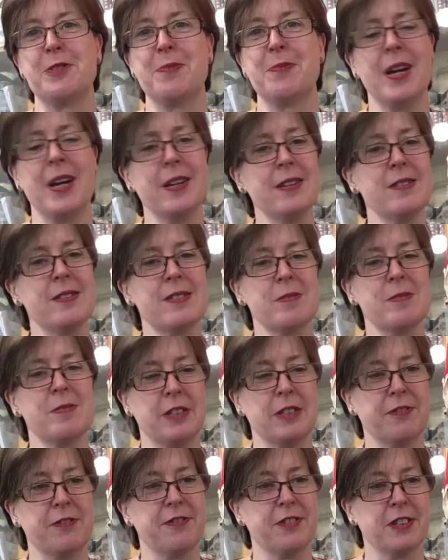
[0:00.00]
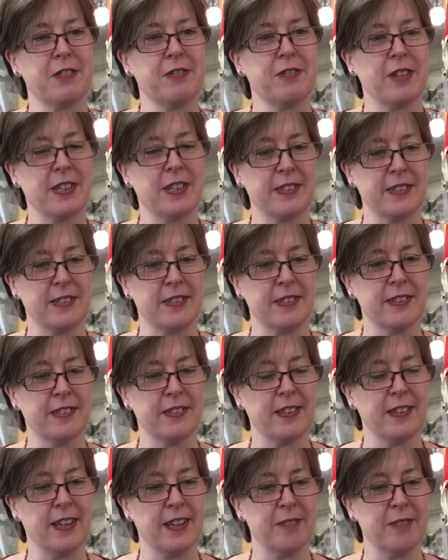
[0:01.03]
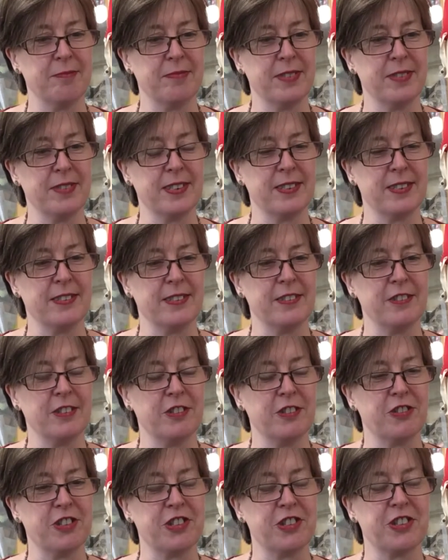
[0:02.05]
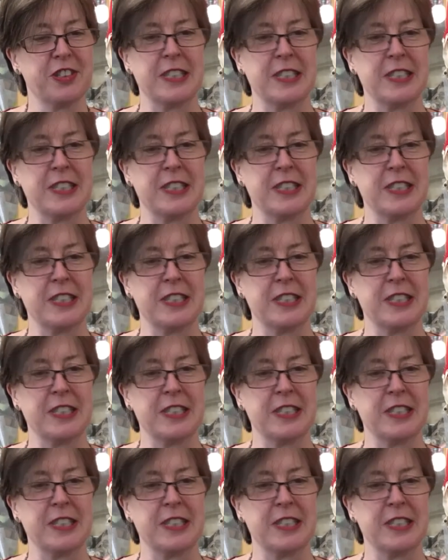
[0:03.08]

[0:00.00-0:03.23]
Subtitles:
I use the word food rather than nutrition.